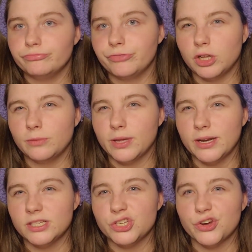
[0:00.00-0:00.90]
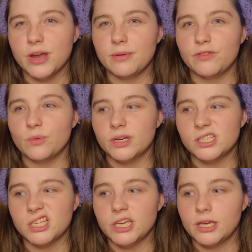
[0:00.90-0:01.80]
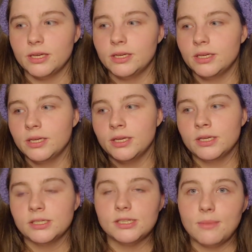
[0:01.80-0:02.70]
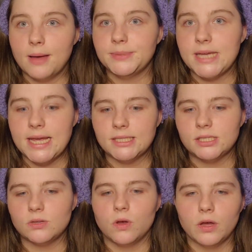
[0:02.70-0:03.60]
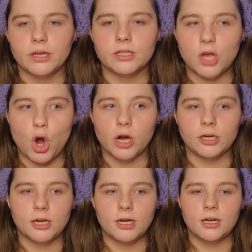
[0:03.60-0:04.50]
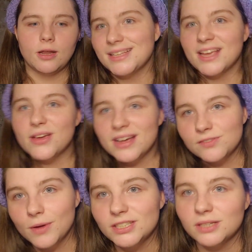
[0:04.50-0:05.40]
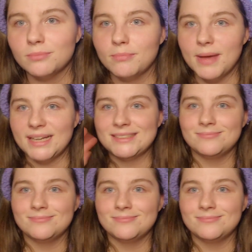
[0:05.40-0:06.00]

follow me on Instagram if you want to see some updates on the garden. Thank you guys for watching. Bye.